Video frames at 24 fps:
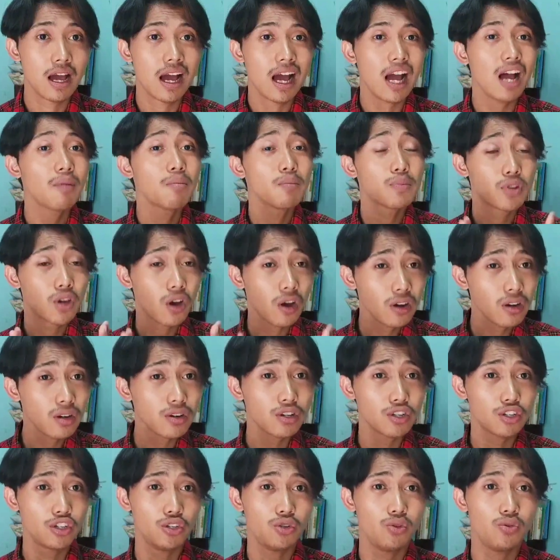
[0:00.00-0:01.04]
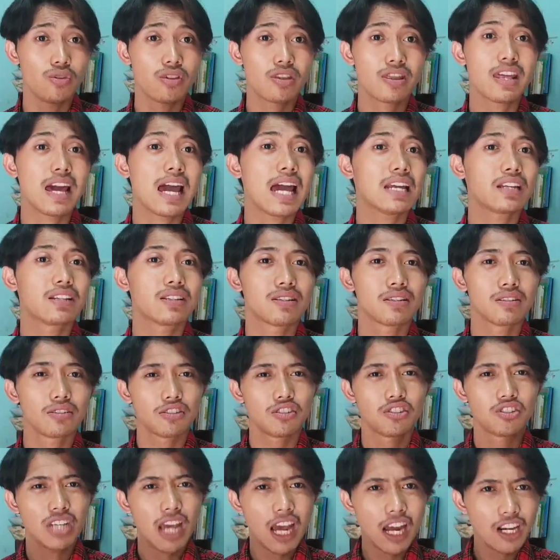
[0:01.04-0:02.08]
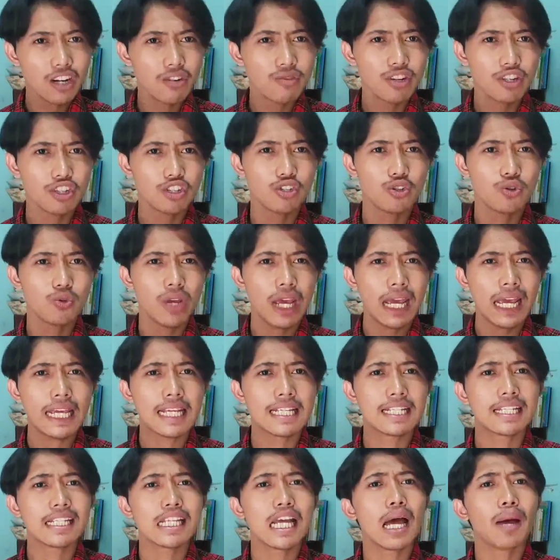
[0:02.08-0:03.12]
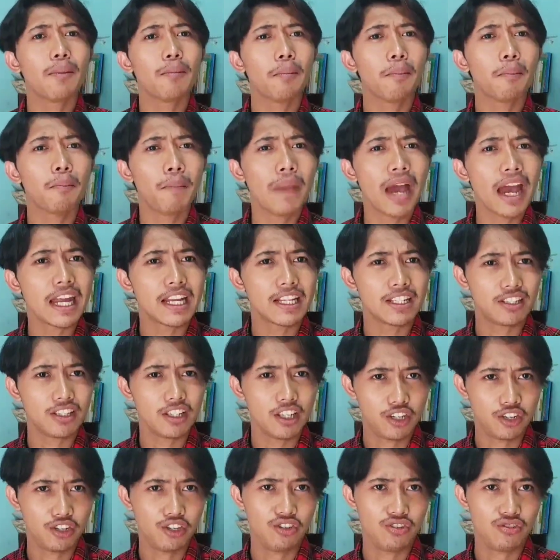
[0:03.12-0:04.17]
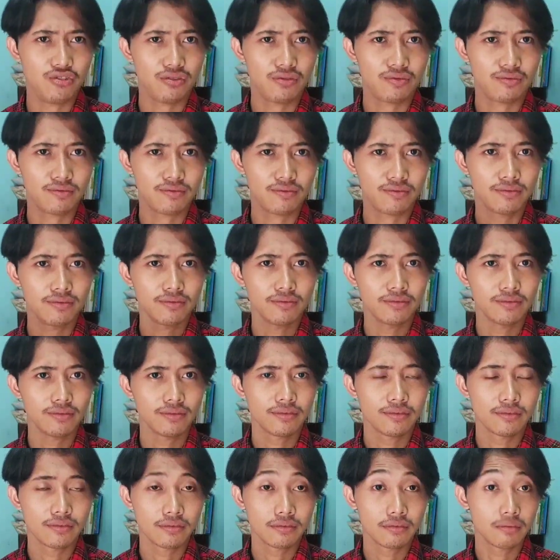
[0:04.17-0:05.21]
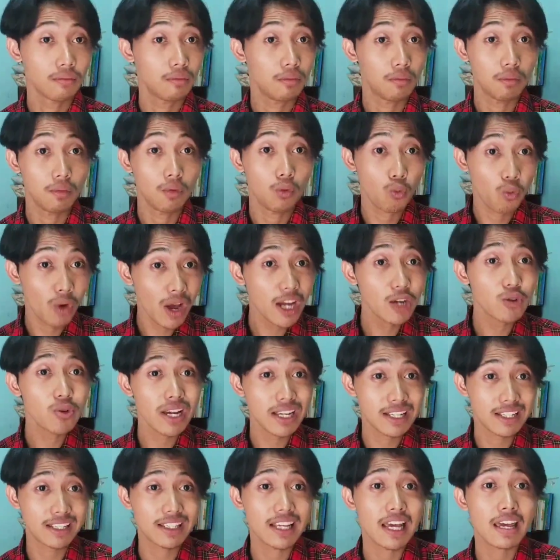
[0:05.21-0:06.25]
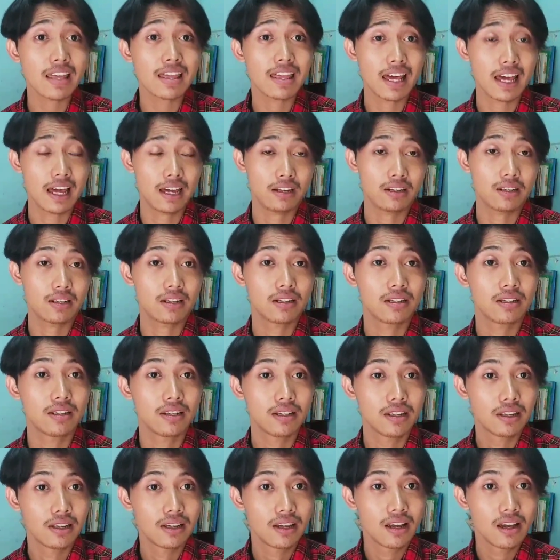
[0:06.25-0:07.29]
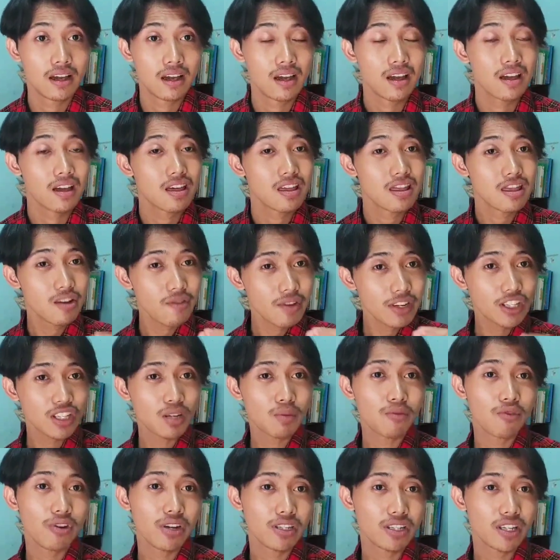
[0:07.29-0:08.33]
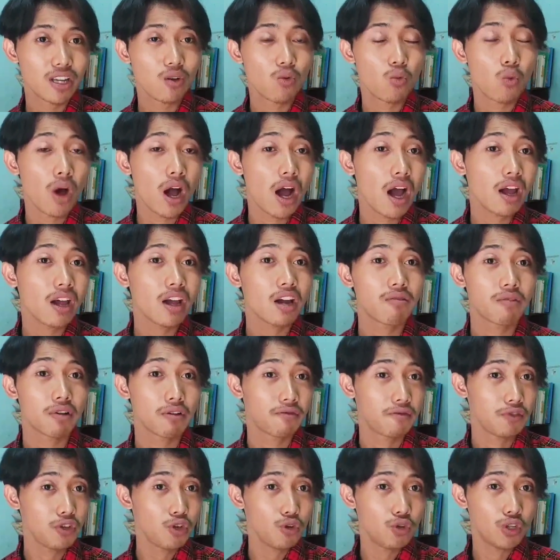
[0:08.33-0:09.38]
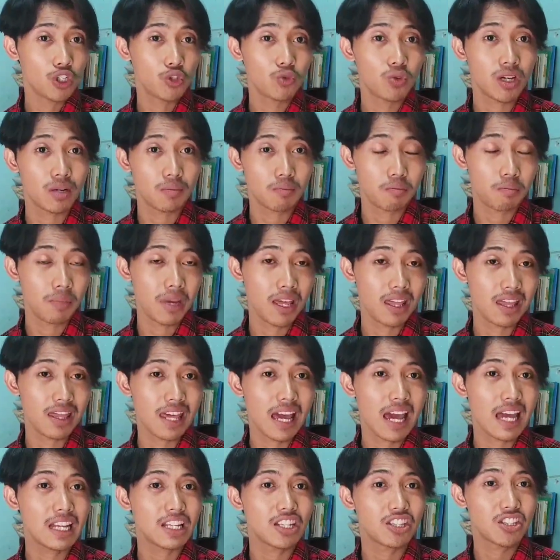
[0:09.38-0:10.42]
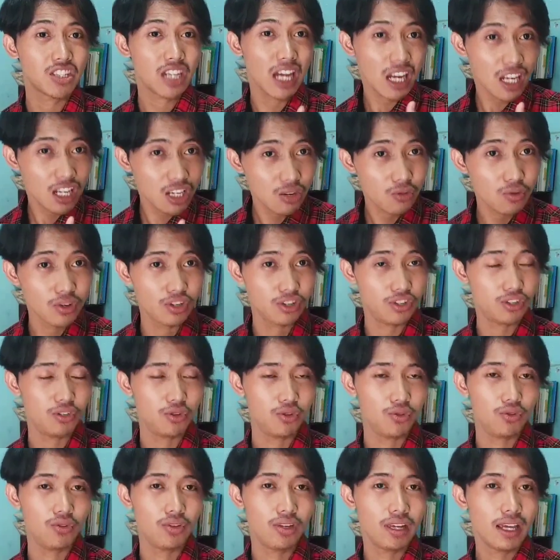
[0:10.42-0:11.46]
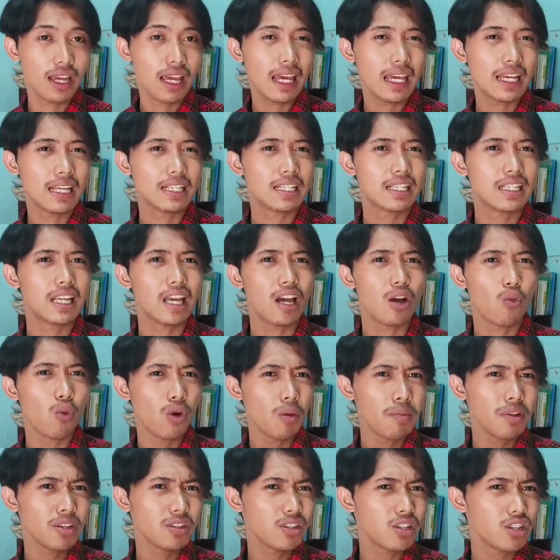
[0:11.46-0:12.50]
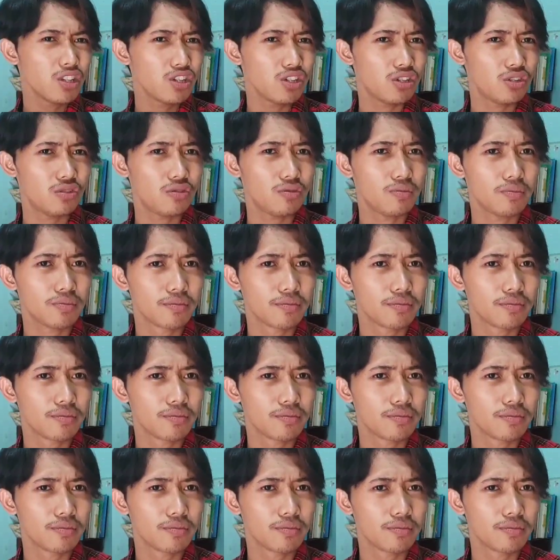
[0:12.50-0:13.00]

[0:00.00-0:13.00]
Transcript: I'm gonna argue that gender issue is a man's issue. Why do I say that? There is some reason why I refuse to admit that gender issue is a women's issue.